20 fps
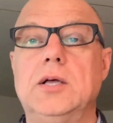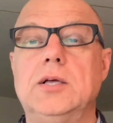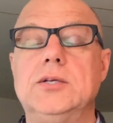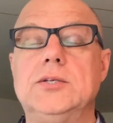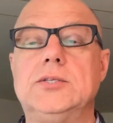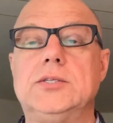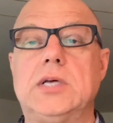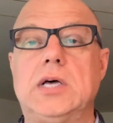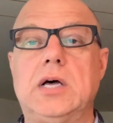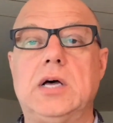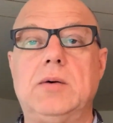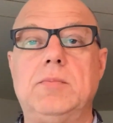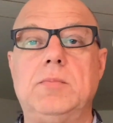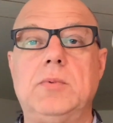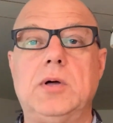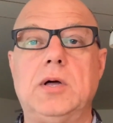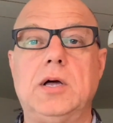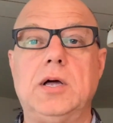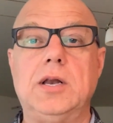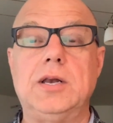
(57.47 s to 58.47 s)

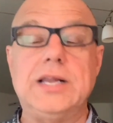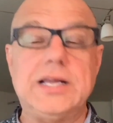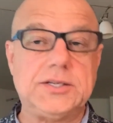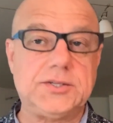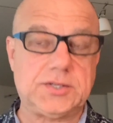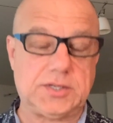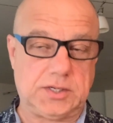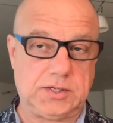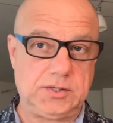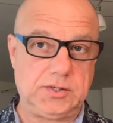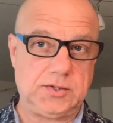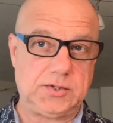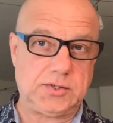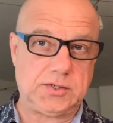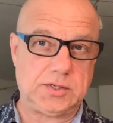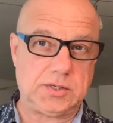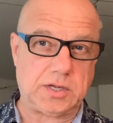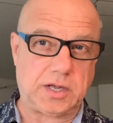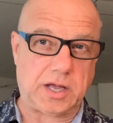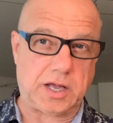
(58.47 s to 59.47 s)
some
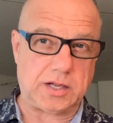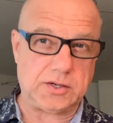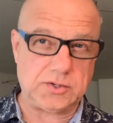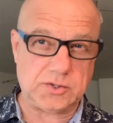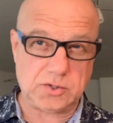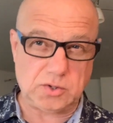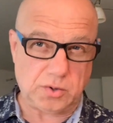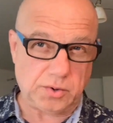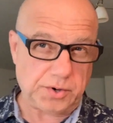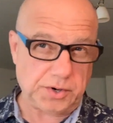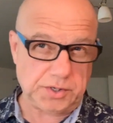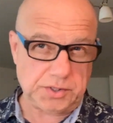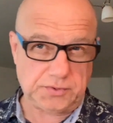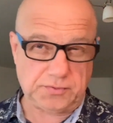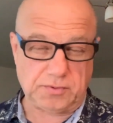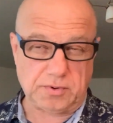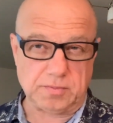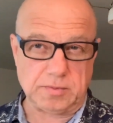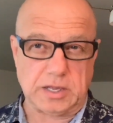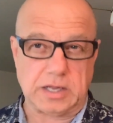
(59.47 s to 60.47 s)
lessons and stories
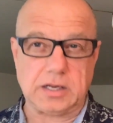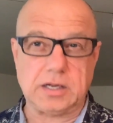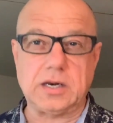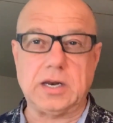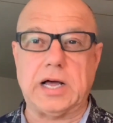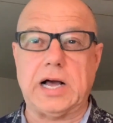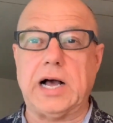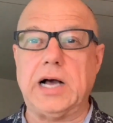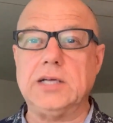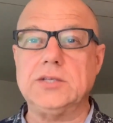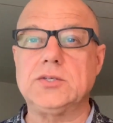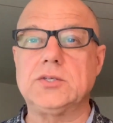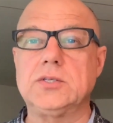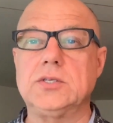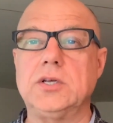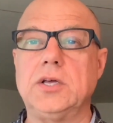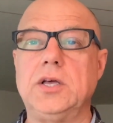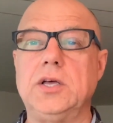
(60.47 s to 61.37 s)
from that class,